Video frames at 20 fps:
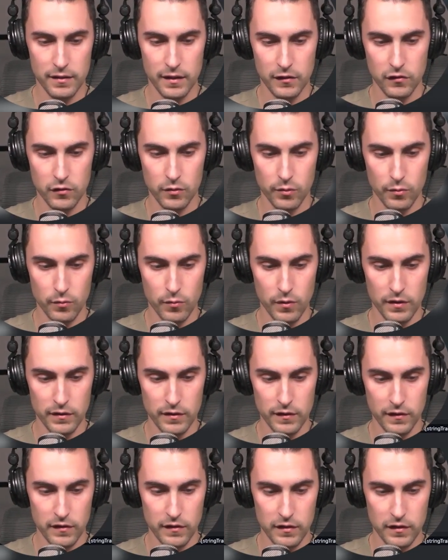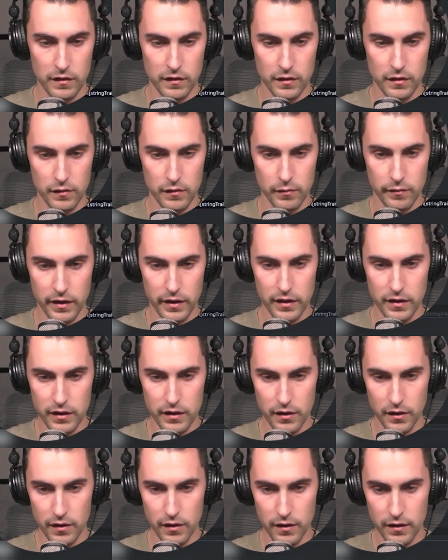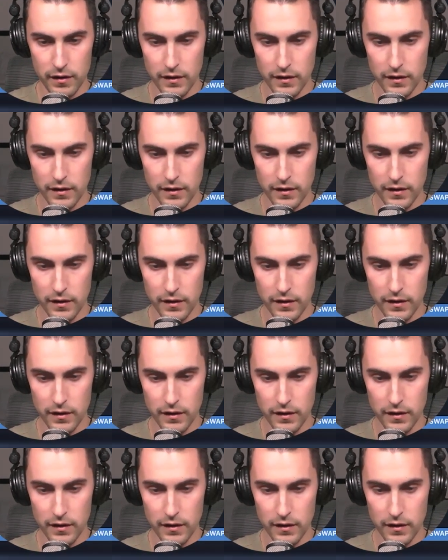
that you want to see right here.